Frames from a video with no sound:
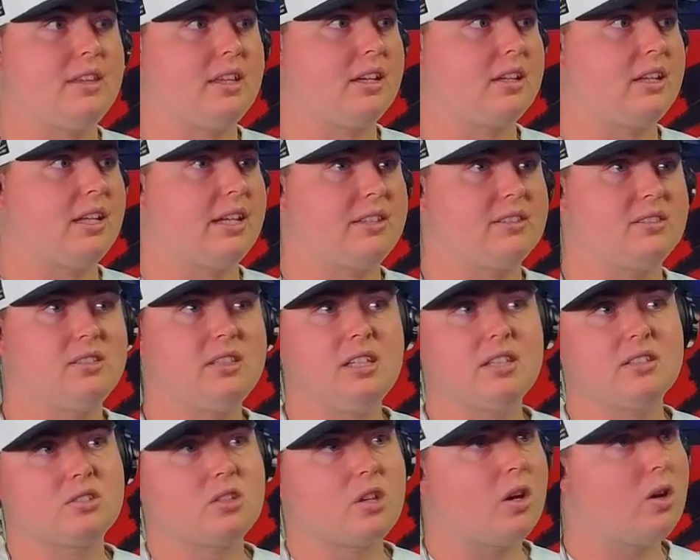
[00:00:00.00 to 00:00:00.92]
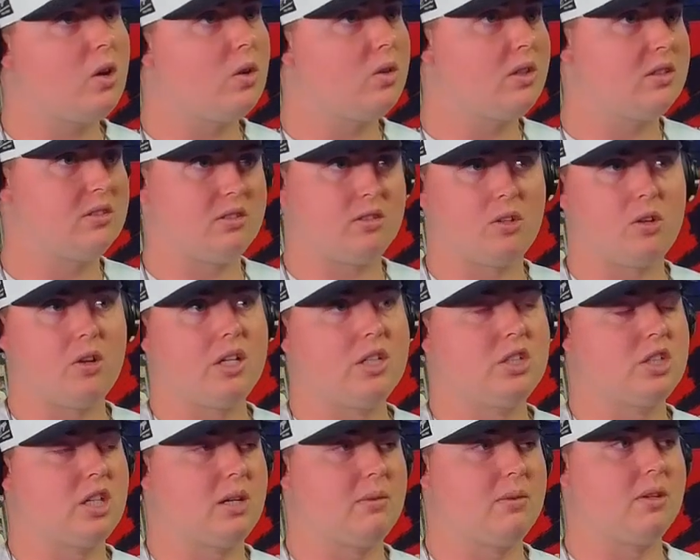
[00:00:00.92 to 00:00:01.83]
I think like CSGO does a
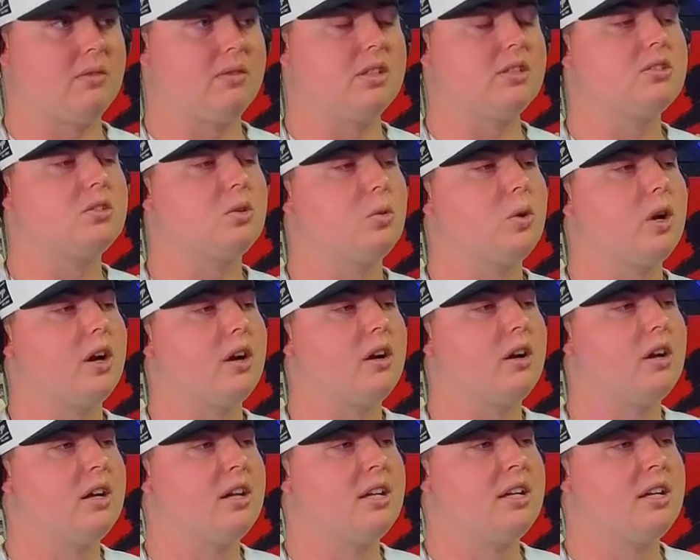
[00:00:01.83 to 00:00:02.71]
great job of it to where